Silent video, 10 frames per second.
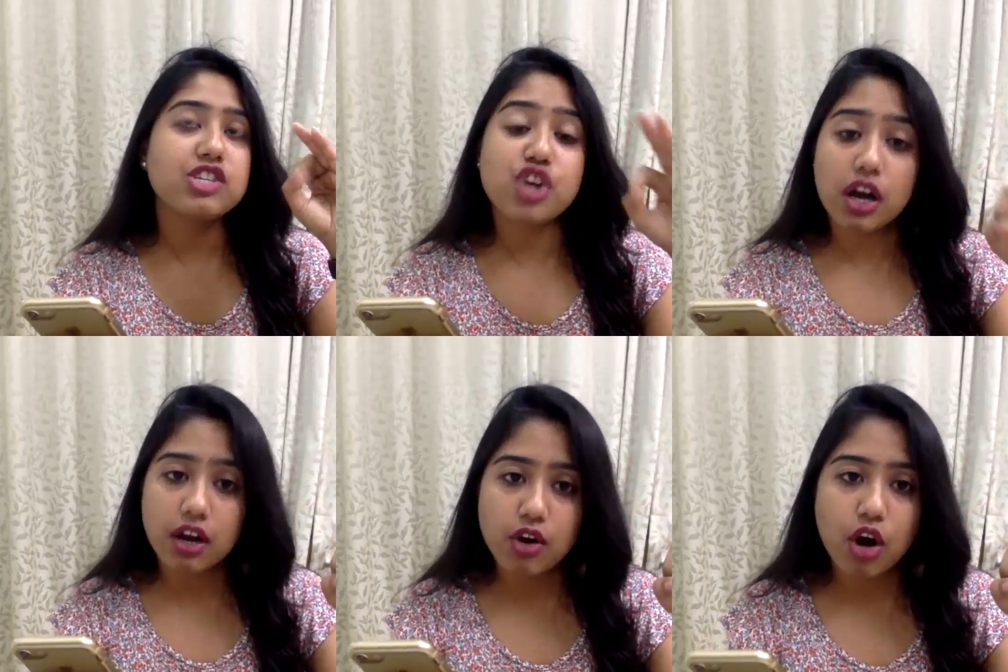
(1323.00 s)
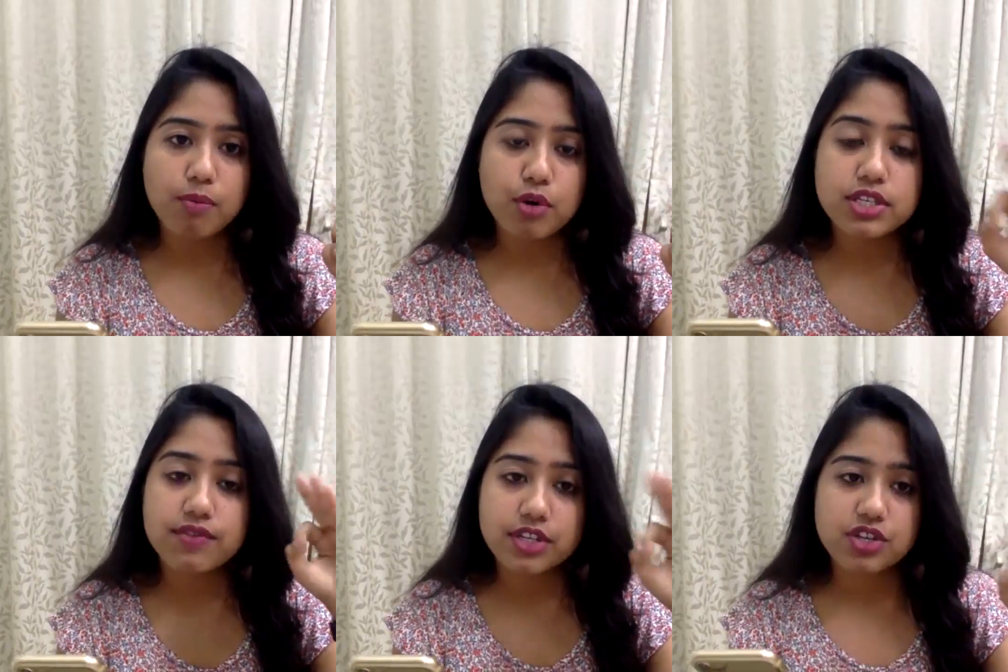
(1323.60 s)
Juggernaut
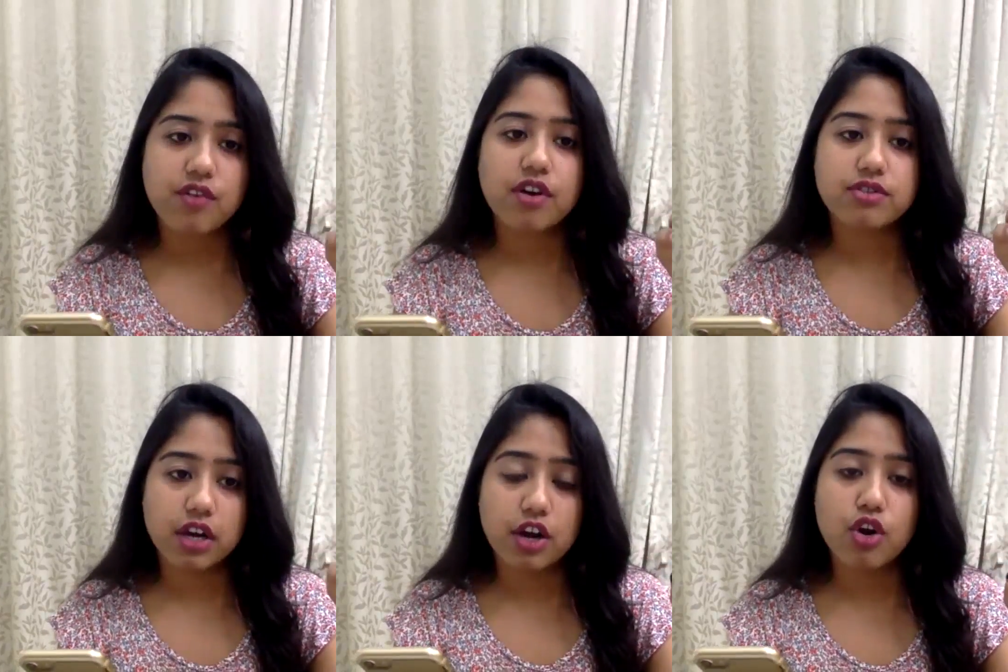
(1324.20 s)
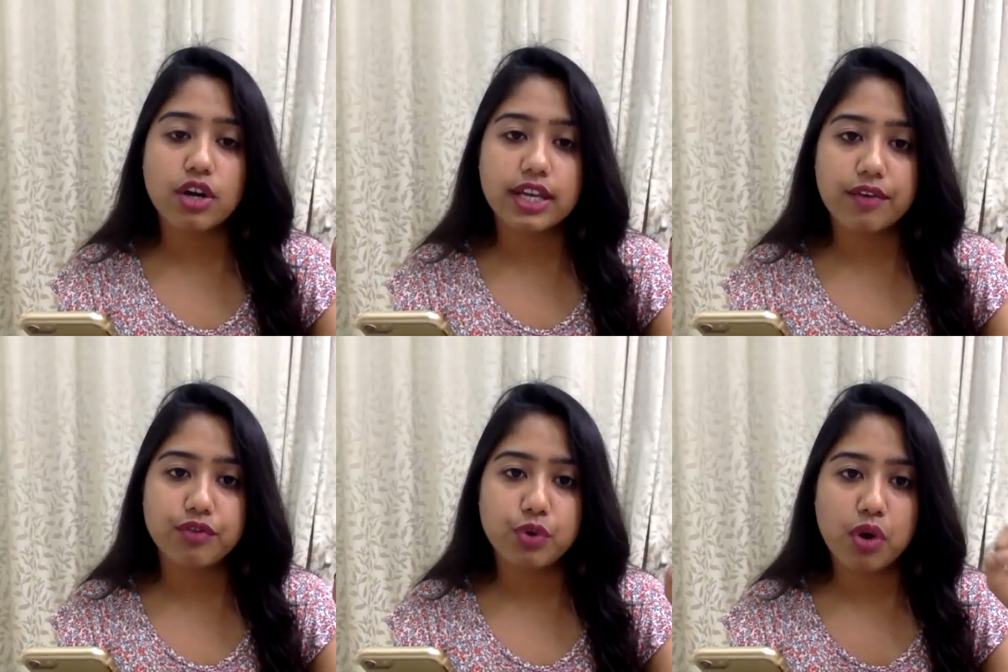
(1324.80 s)
Books. Even Juggernaut
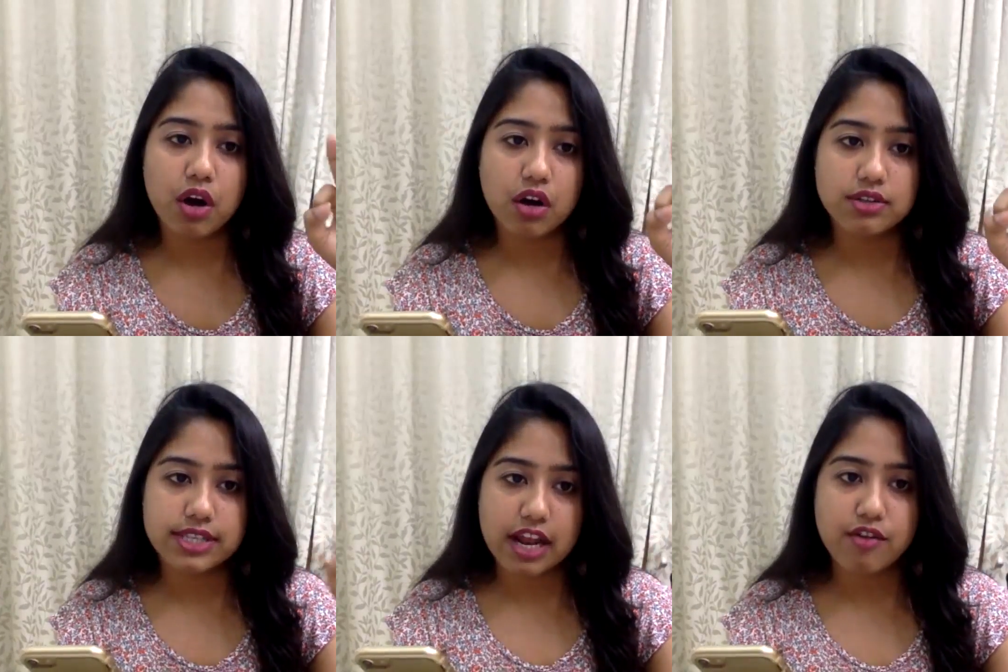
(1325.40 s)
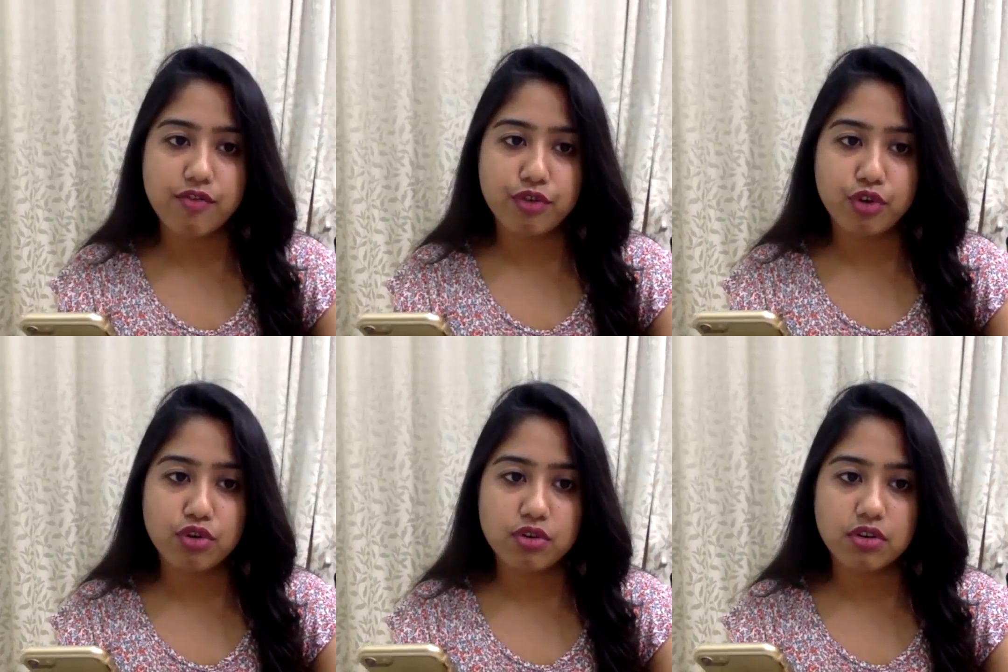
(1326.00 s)
gives you a
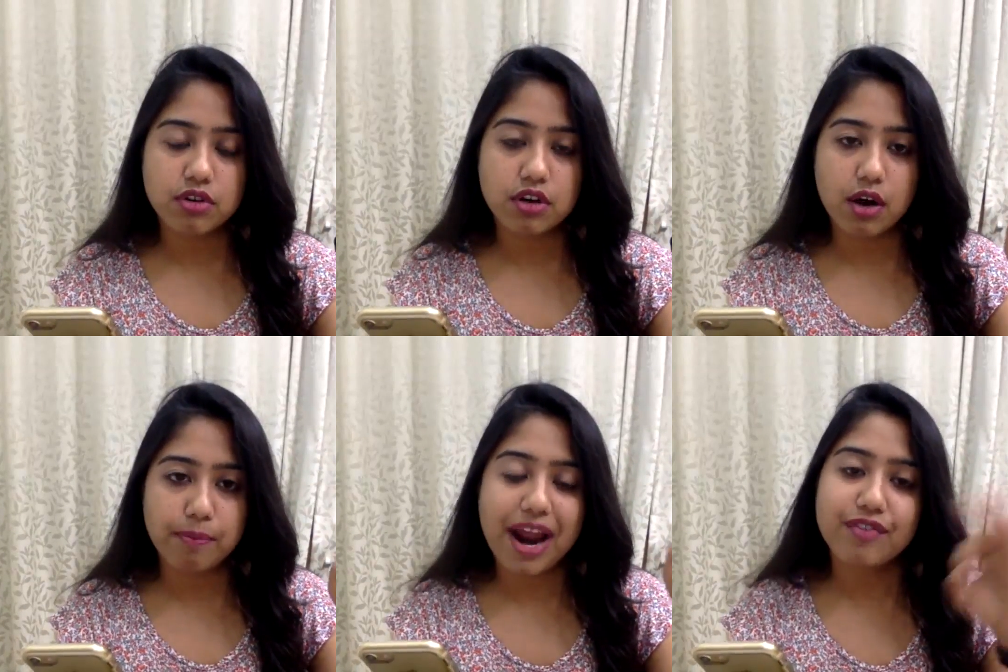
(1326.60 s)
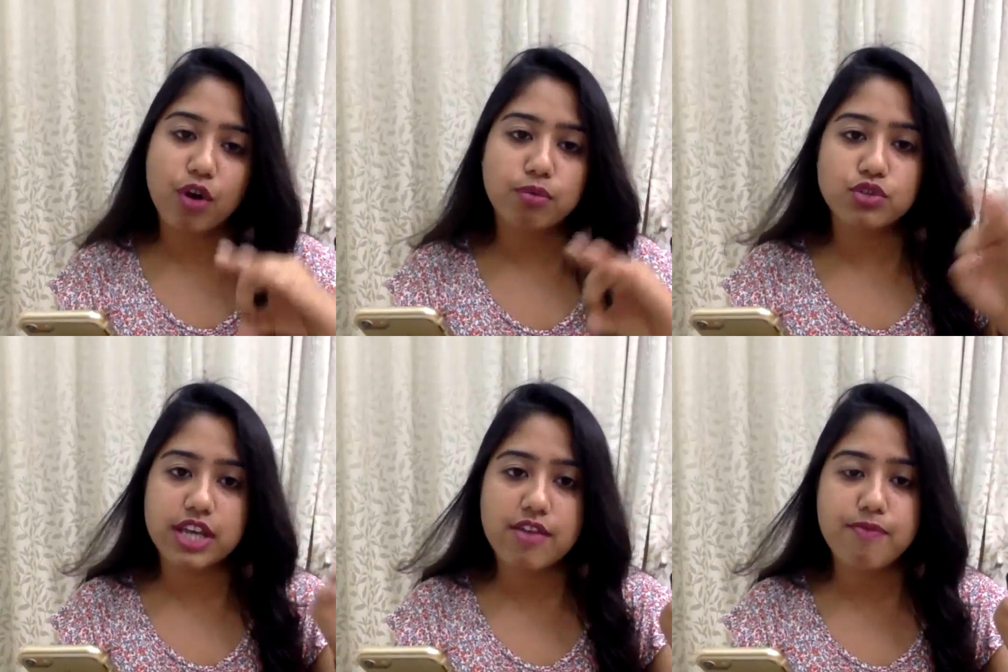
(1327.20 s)
a platform to
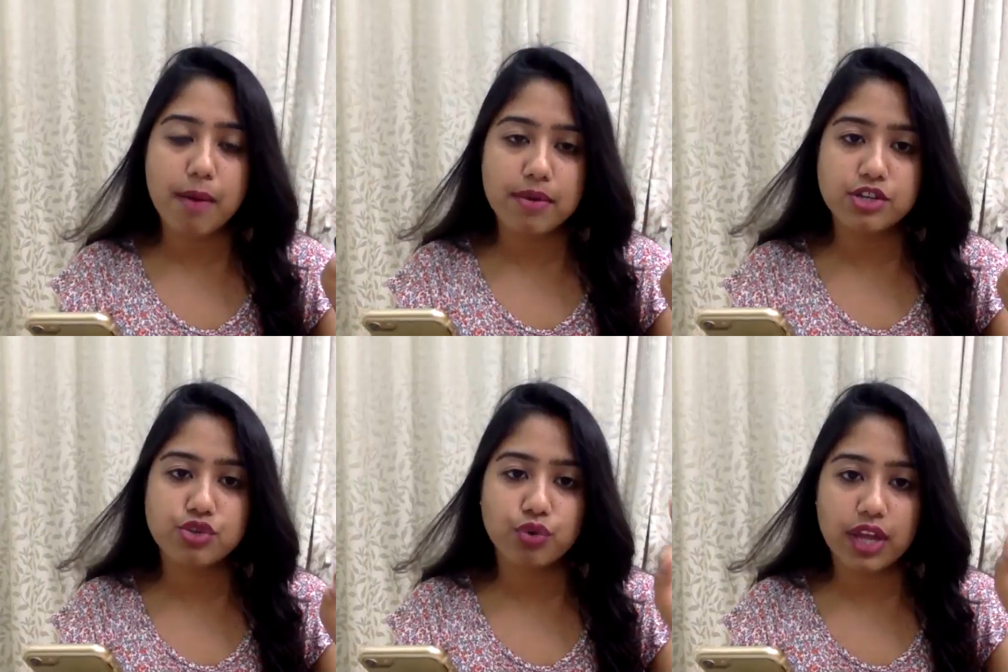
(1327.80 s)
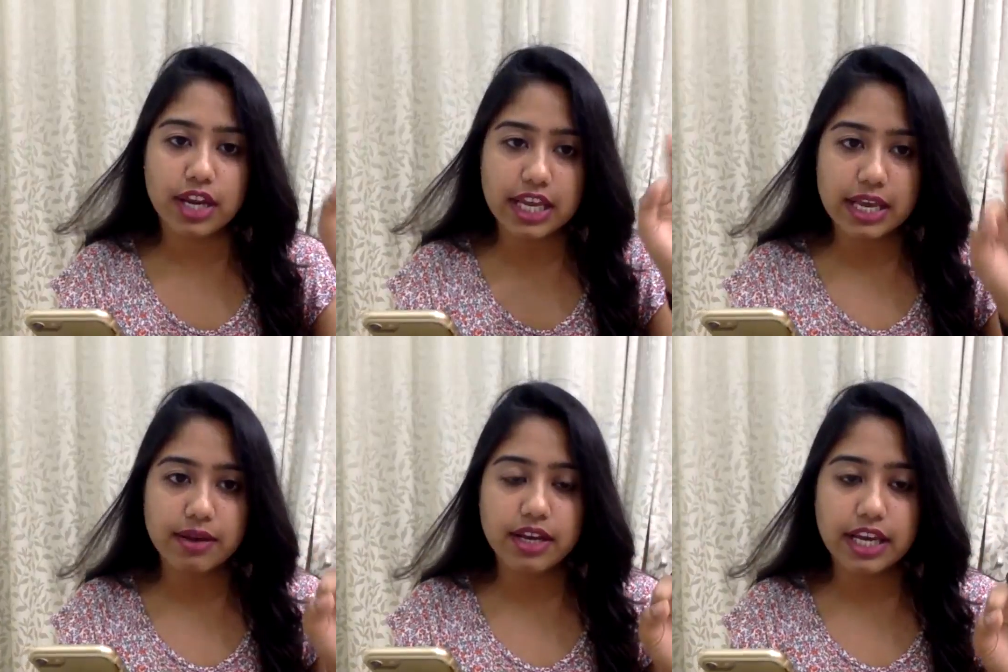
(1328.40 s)
self-publish through their
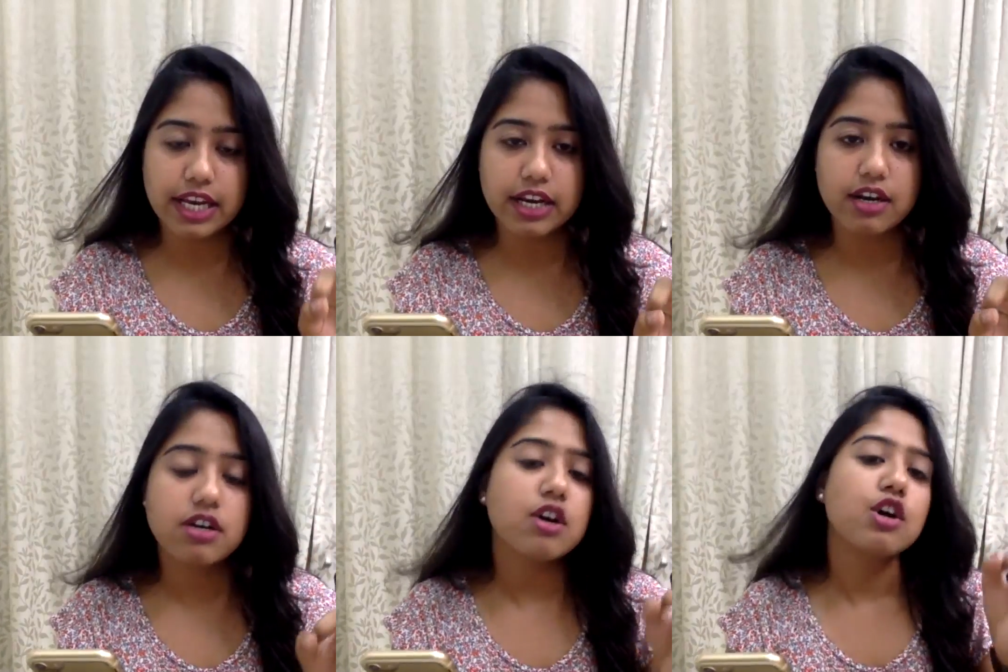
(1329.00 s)
e-reader.